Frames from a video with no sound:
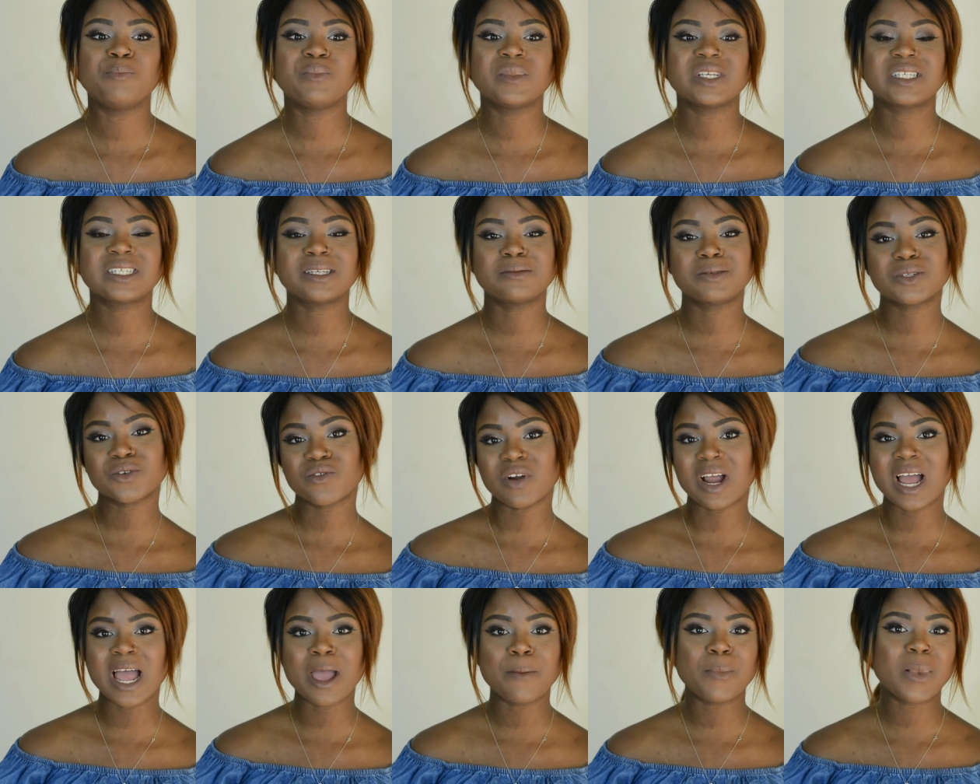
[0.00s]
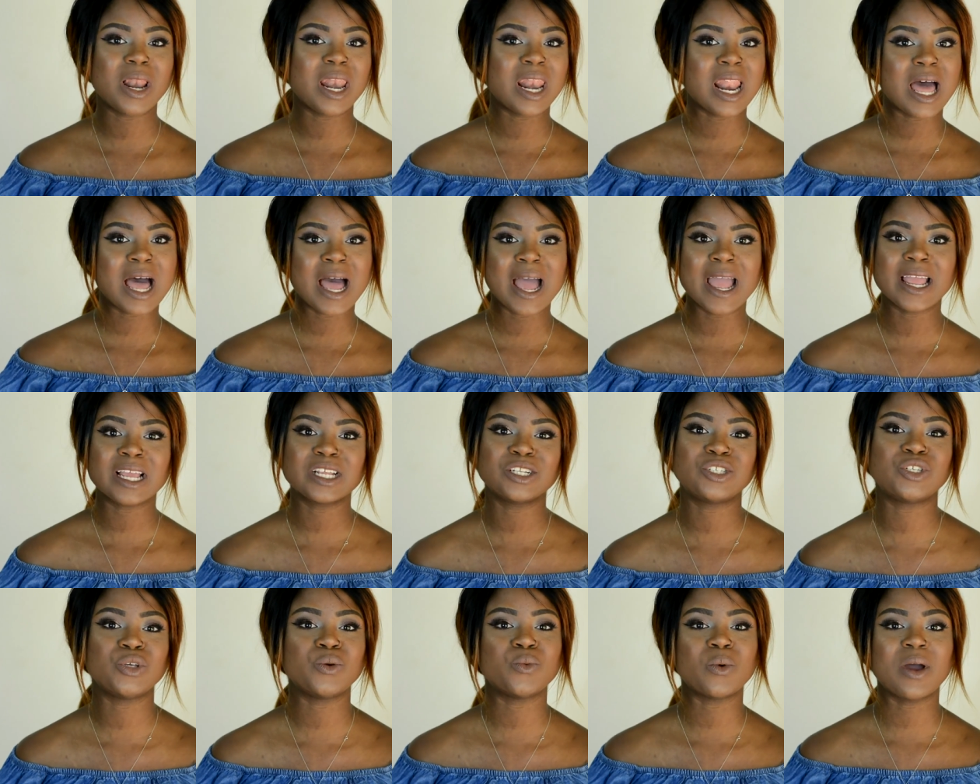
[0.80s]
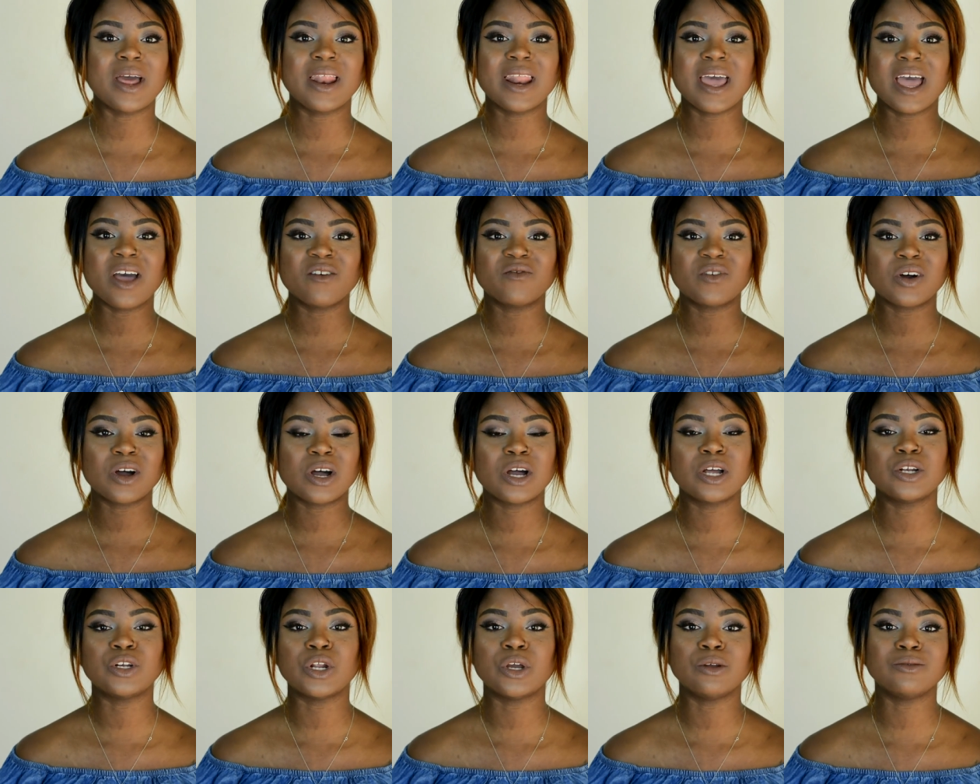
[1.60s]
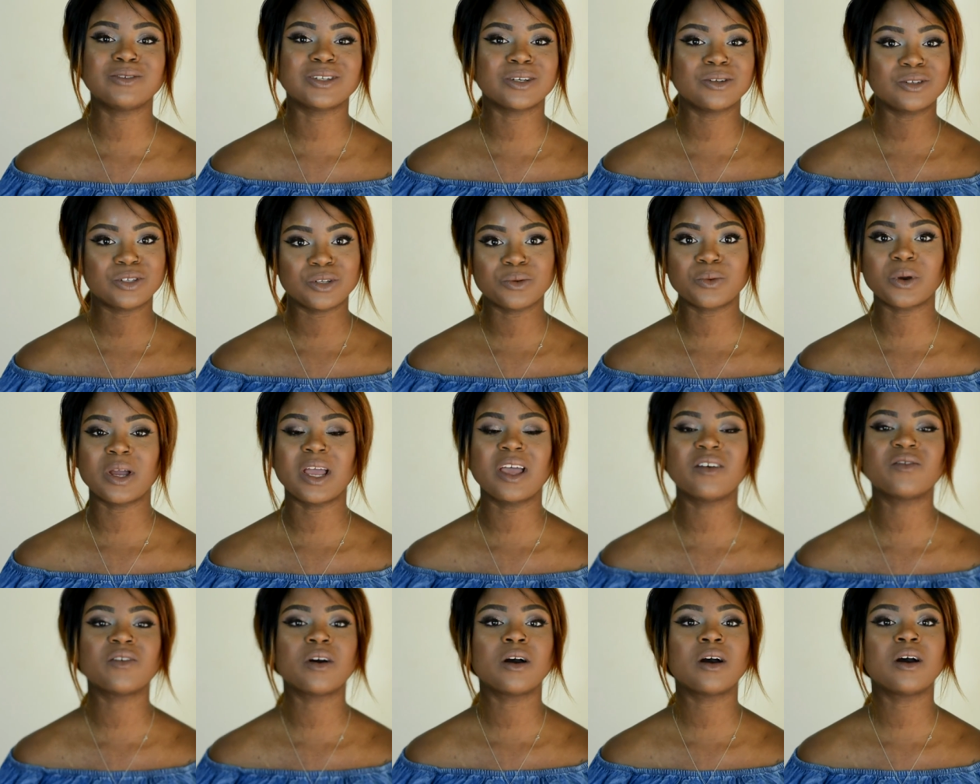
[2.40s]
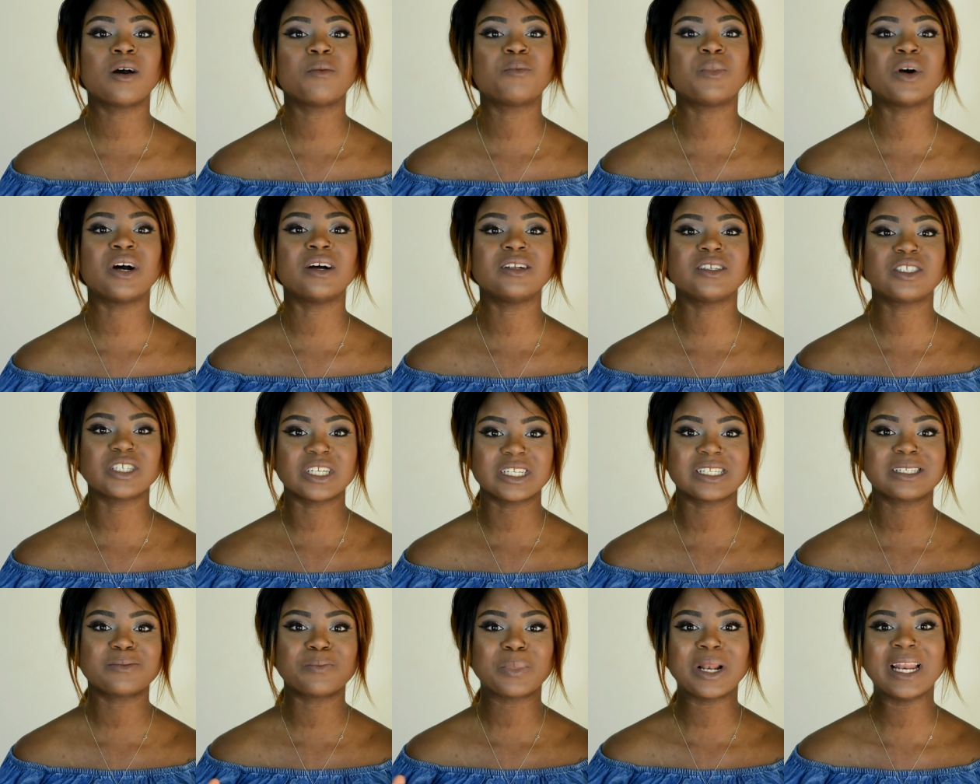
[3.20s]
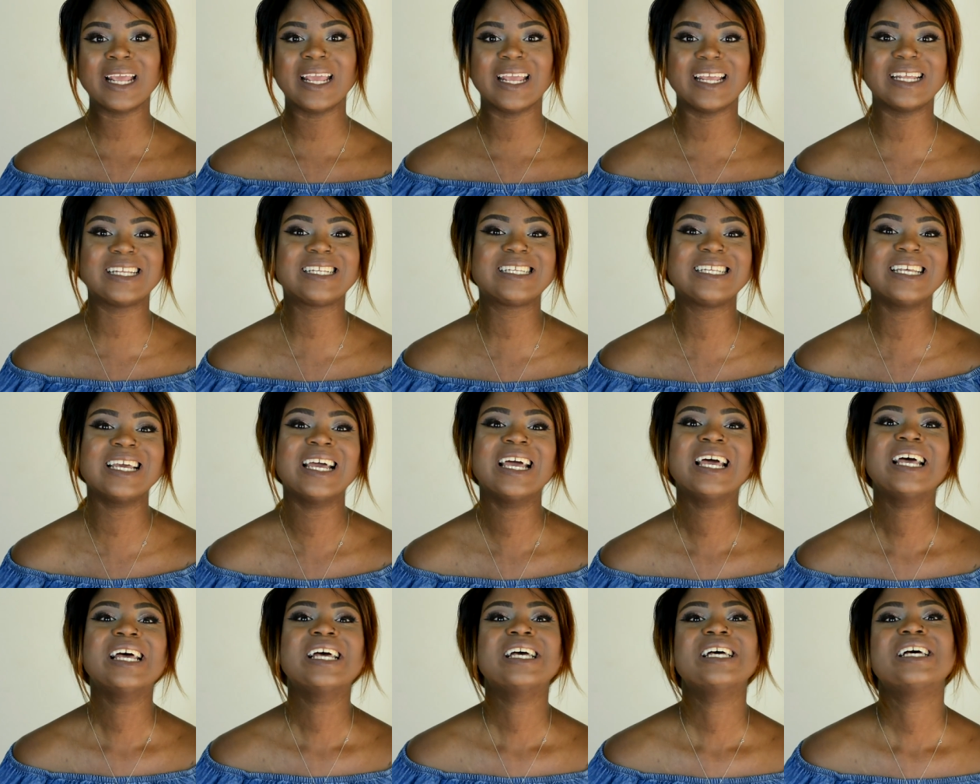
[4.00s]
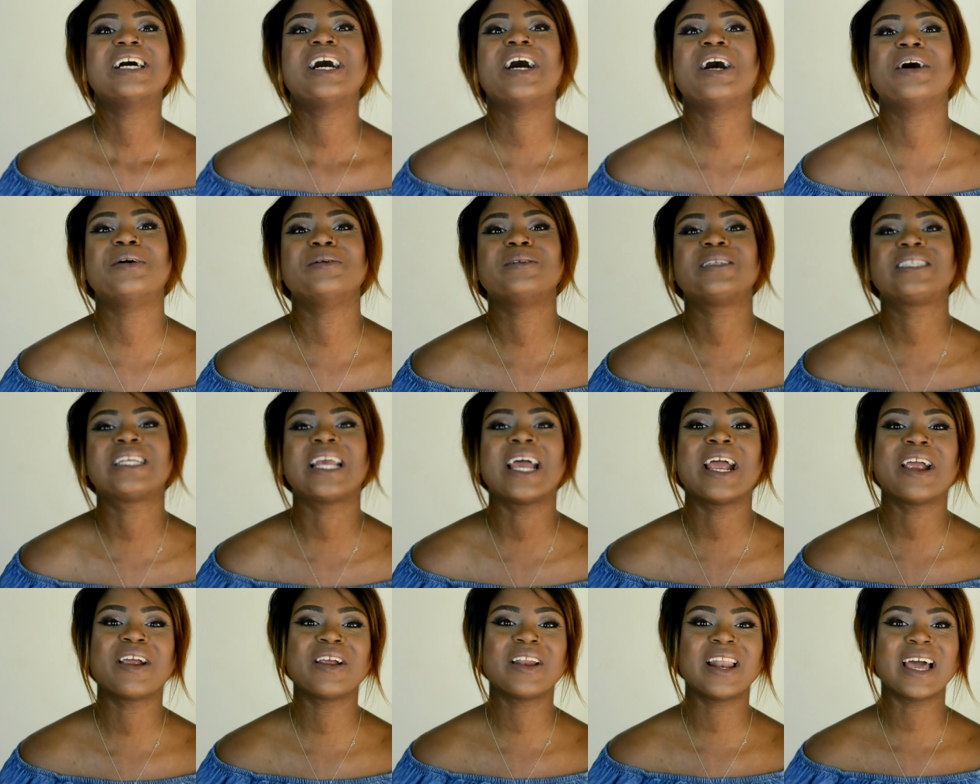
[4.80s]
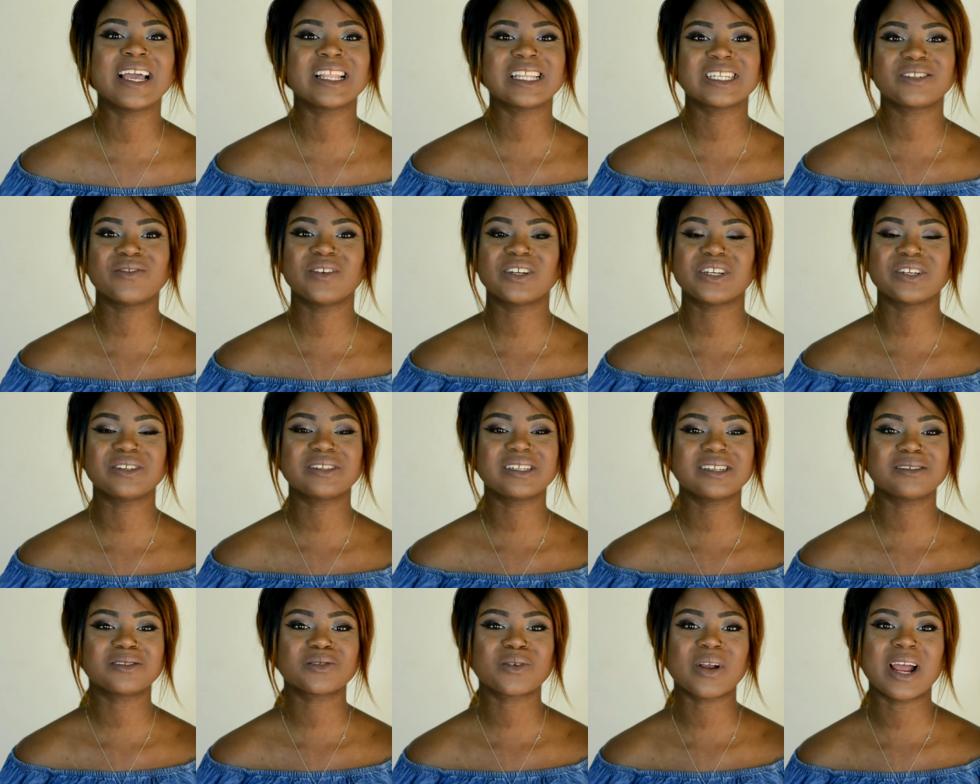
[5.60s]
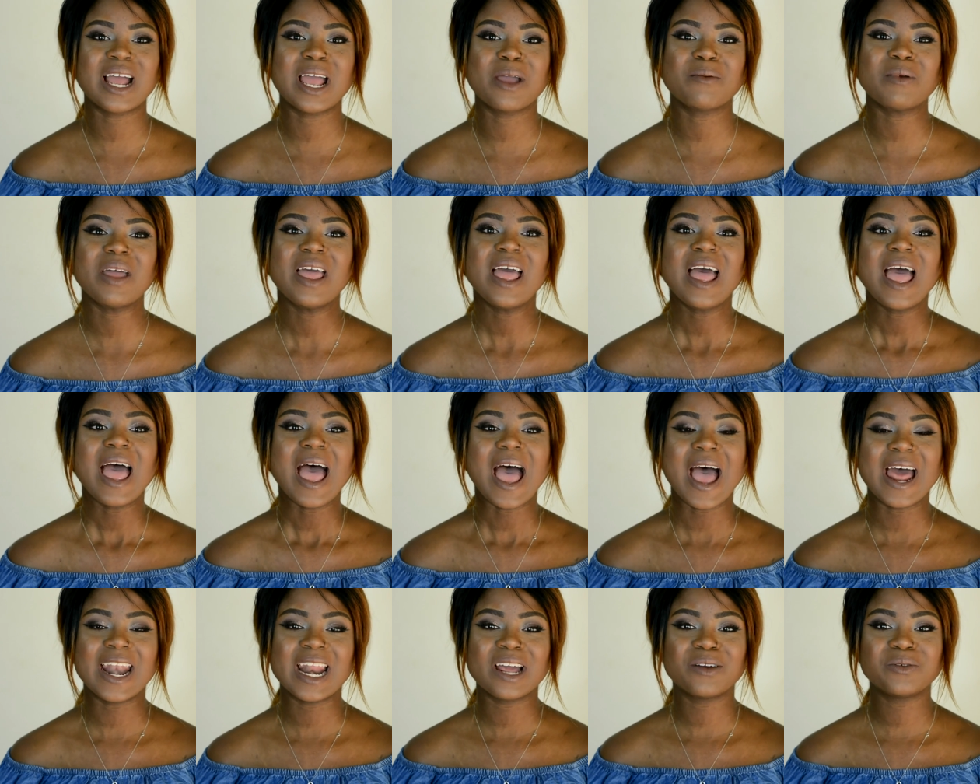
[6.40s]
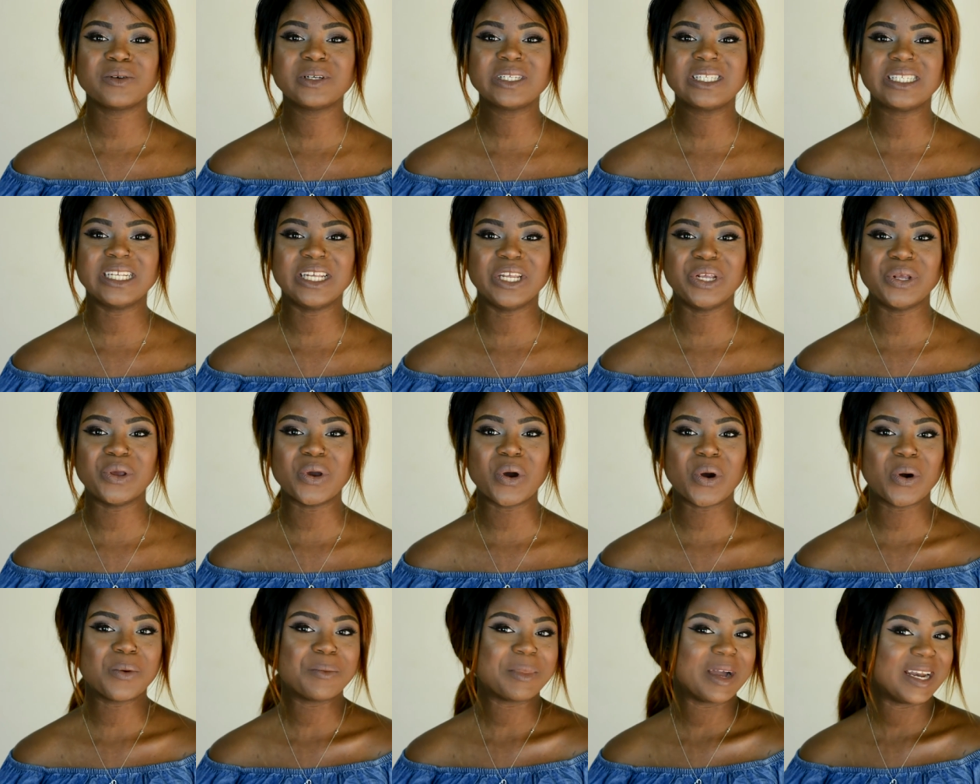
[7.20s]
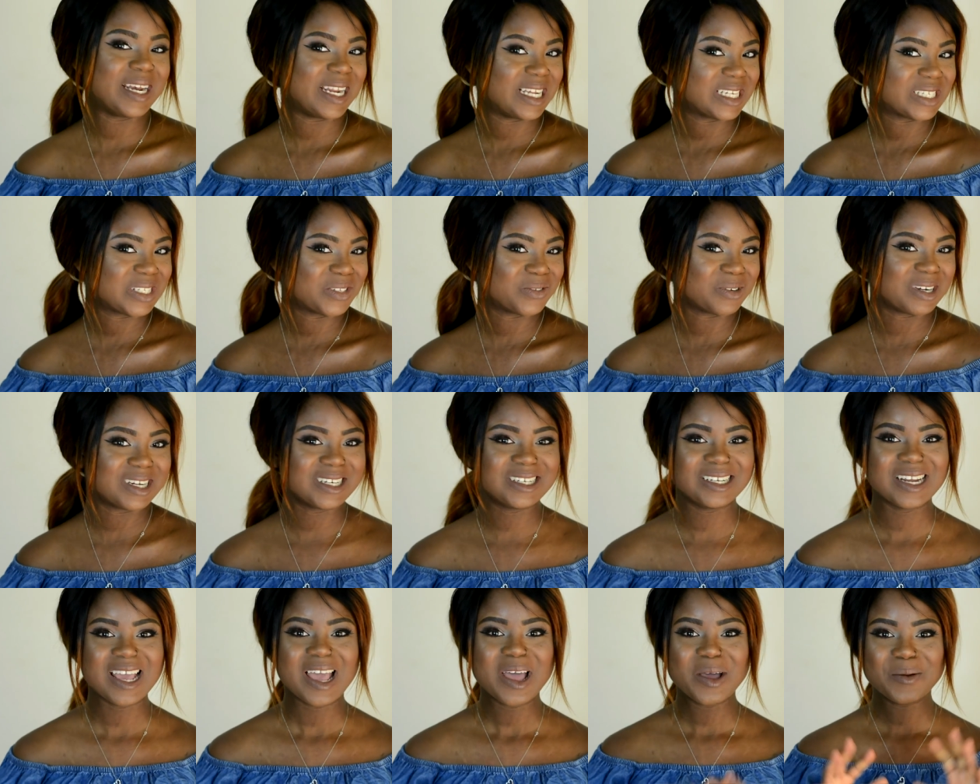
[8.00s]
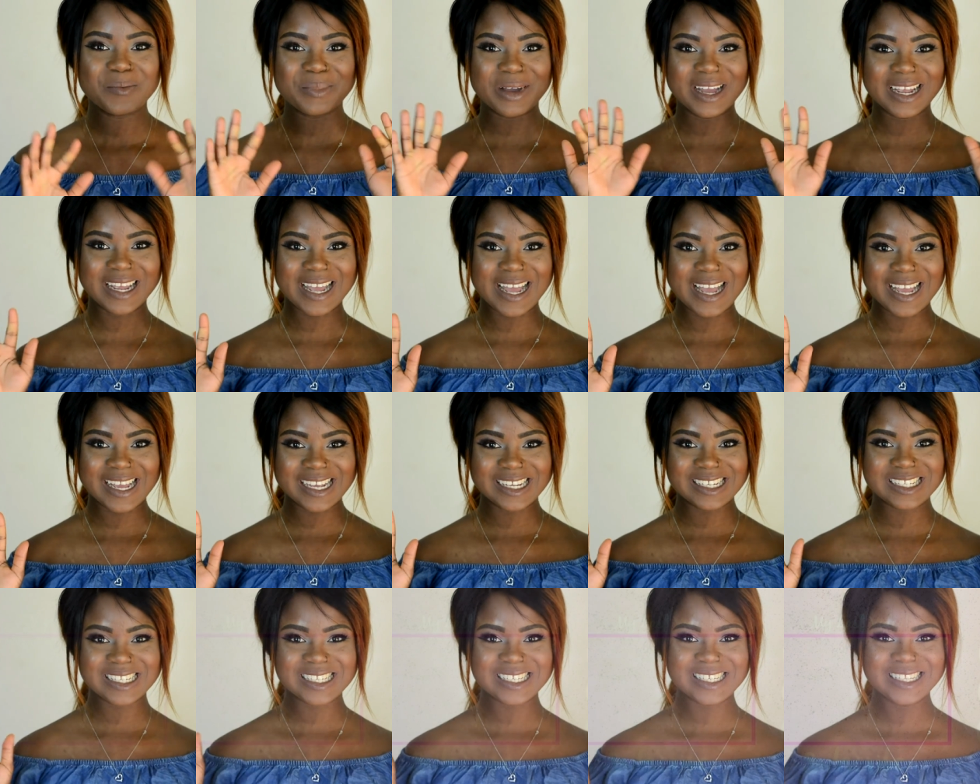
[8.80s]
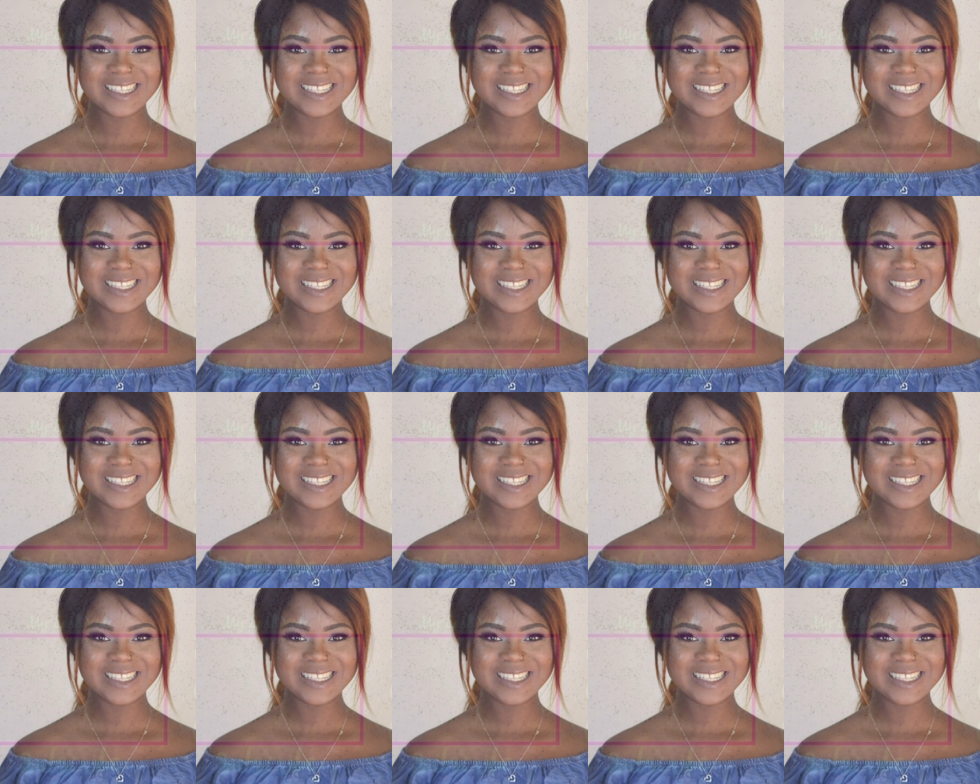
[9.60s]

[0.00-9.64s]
Subscribe, like, do whatever. No, don't do whatever, but just please share and like this video and subscribe, and I will see you on my next one. Bye